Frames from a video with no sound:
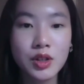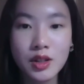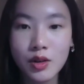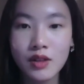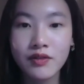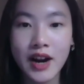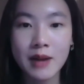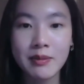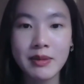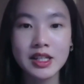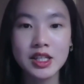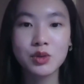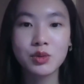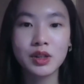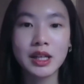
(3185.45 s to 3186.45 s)
a new environment
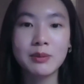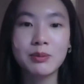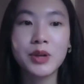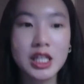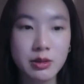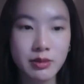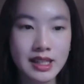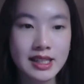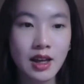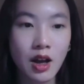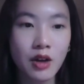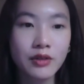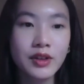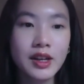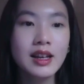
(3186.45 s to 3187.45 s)
to really push
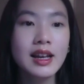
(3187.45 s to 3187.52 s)
myself